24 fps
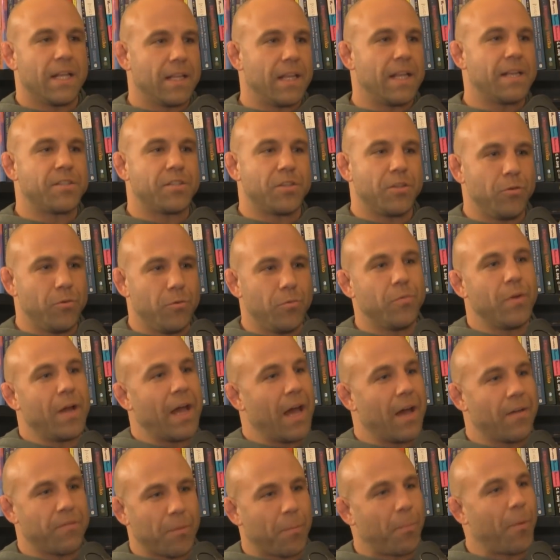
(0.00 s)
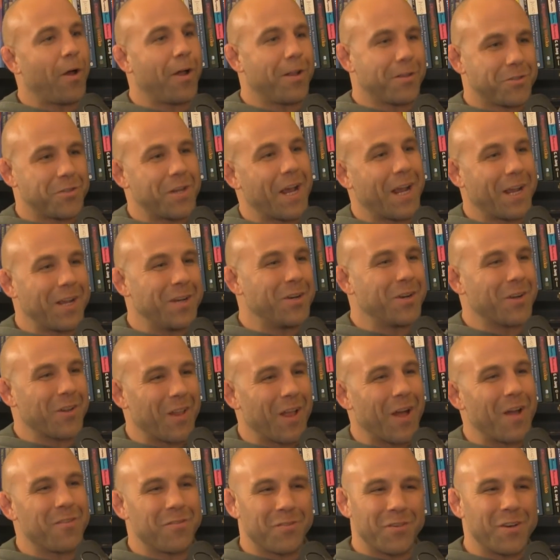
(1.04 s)
unless you have a paul chek in
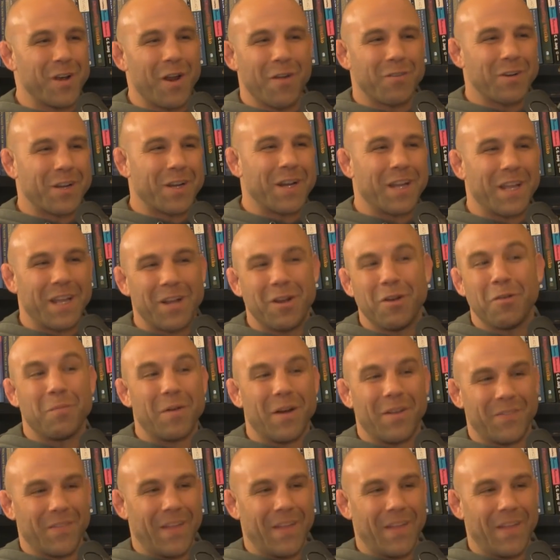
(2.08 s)
your life you're never going to hear